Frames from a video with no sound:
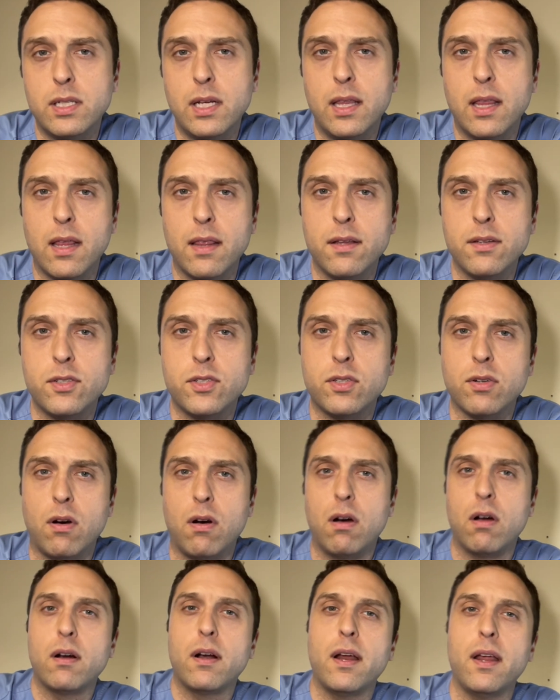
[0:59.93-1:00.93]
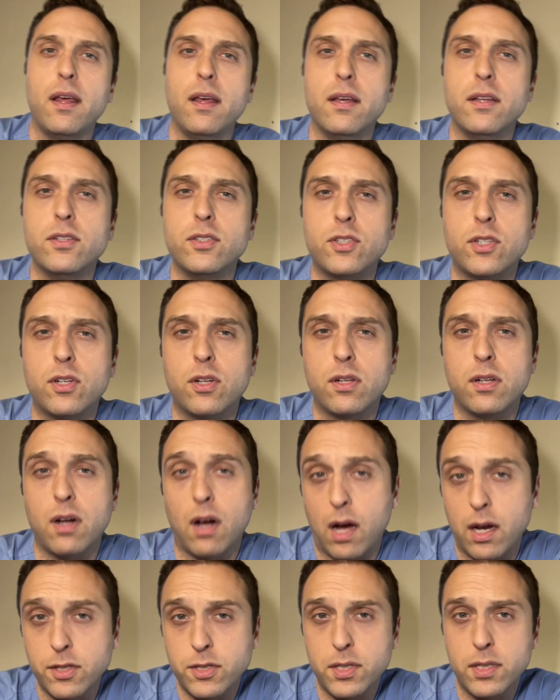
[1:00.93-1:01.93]
that this dog is
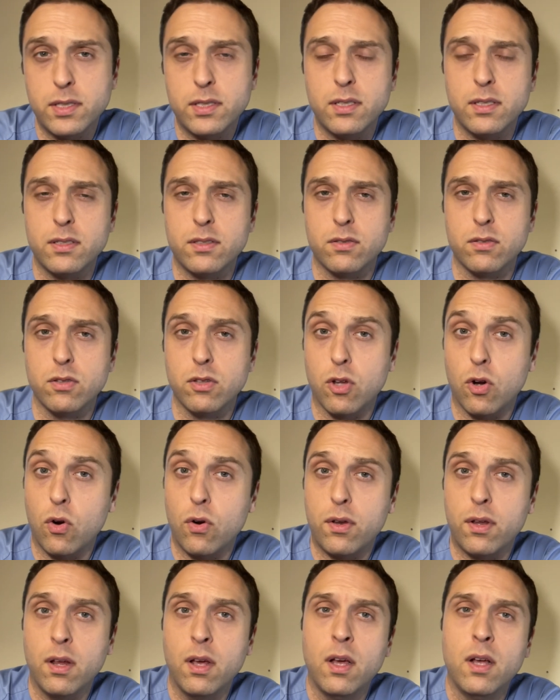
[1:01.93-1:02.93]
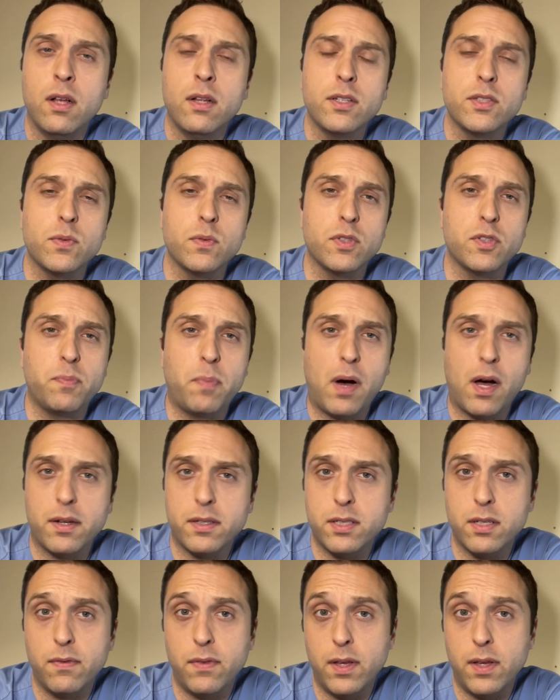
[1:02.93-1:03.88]
conscious, it's alert, it's responsive the